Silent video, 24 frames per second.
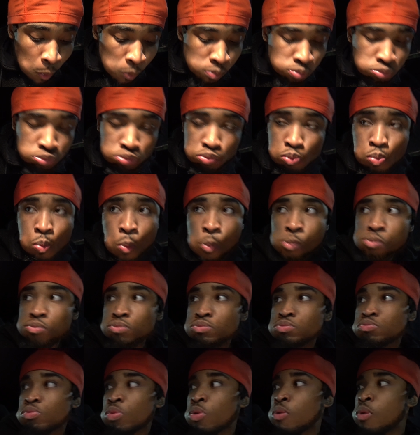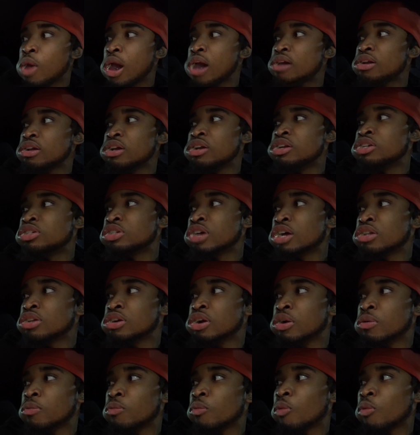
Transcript: Uh-uh. We had to eat each other.